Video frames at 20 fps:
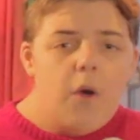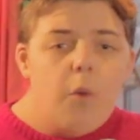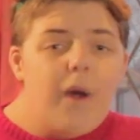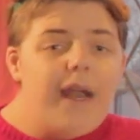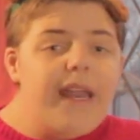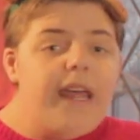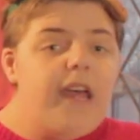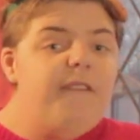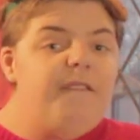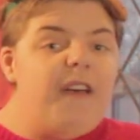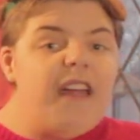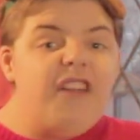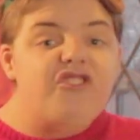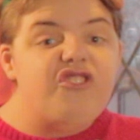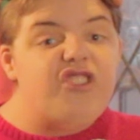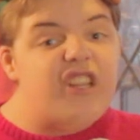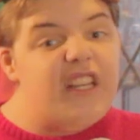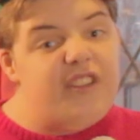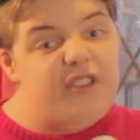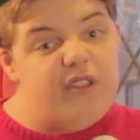When it
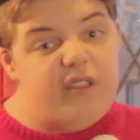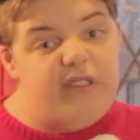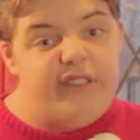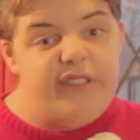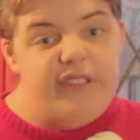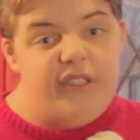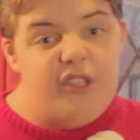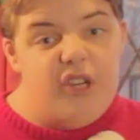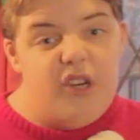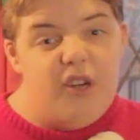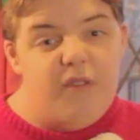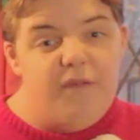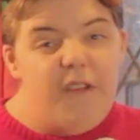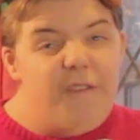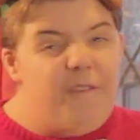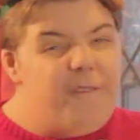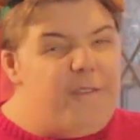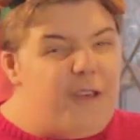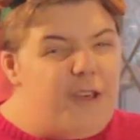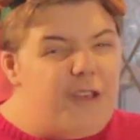eventually does snow,
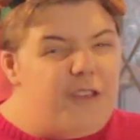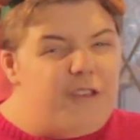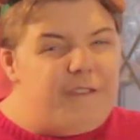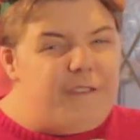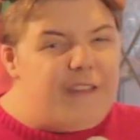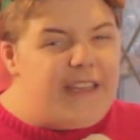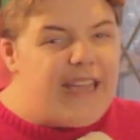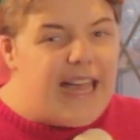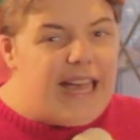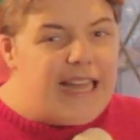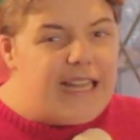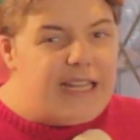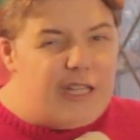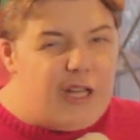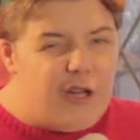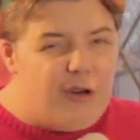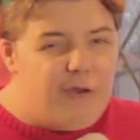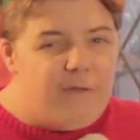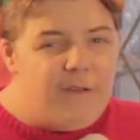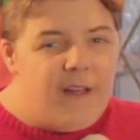the first thing I
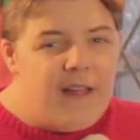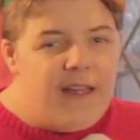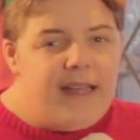love